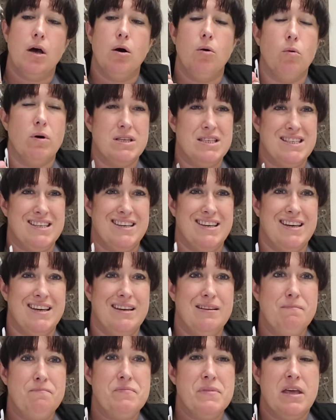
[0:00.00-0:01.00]
Once
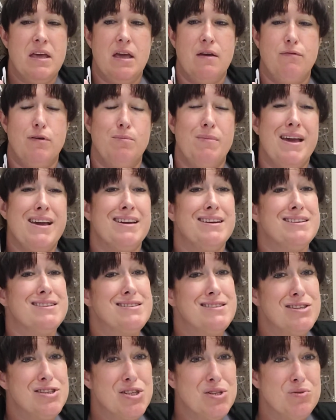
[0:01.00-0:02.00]
again, if you make an
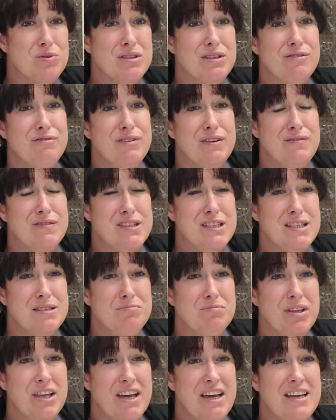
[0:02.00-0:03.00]
incision with a
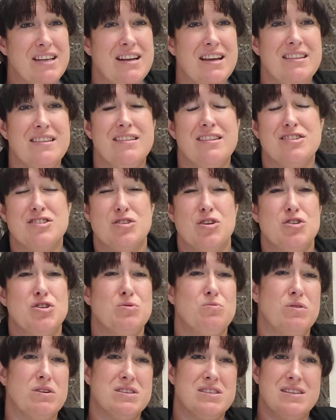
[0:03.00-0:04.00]
15 blade and then the
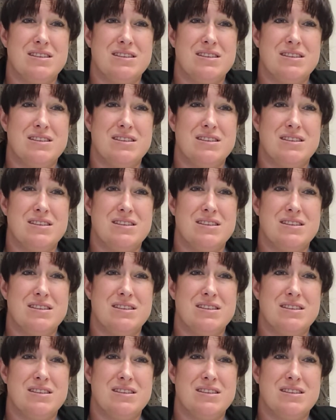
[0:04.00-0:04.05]
surgeon wants